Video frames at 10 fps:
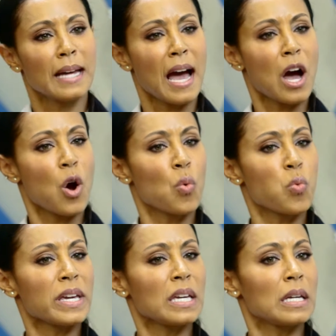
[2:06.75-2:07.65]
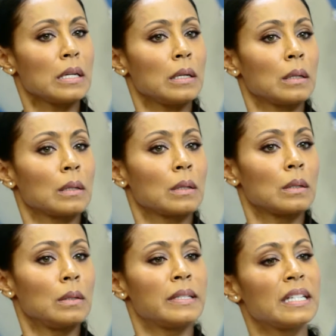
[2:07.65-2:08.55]
how we
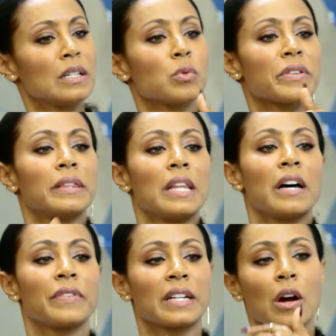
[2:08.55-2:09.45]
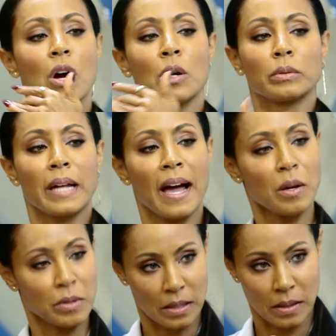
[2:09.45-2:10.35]
deal with love in our own
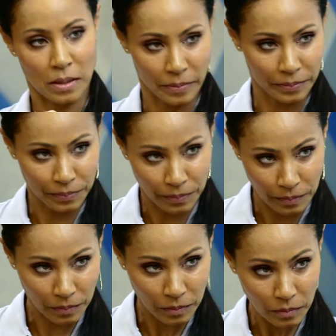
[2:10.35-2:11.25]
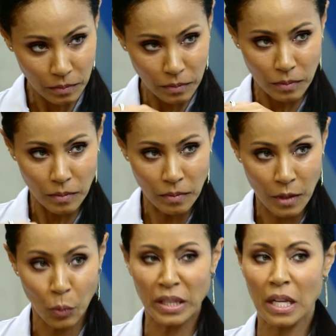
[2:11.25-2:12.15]
houses.
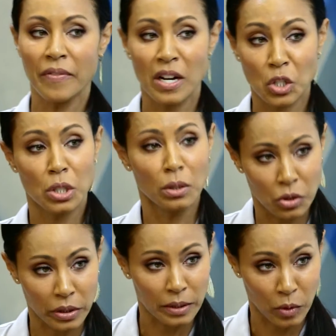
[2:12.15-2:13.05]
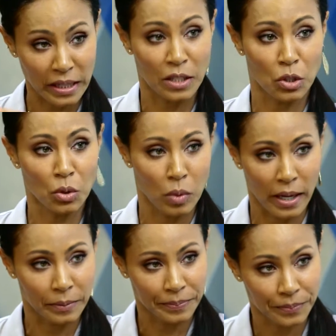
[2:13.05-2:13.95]
We love our children when they do well.